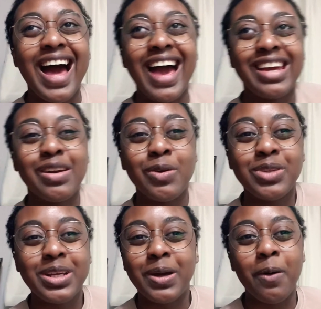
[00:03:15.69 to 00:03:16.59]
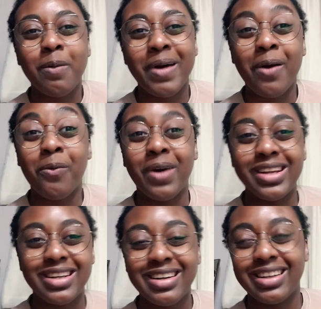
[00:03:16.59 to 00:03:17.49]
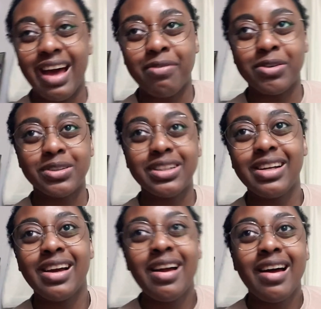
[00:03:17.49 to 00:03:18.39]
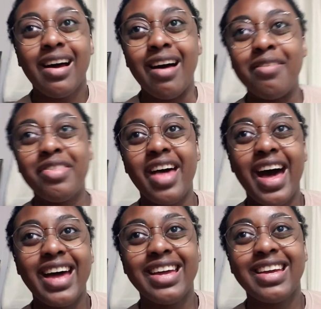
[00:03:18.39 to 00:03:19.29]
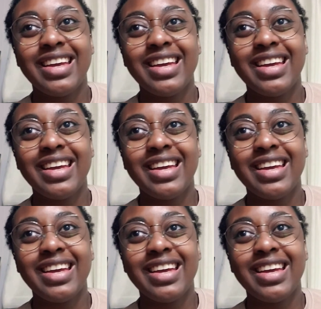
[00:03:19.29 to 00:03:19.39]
I can only go about one level of that.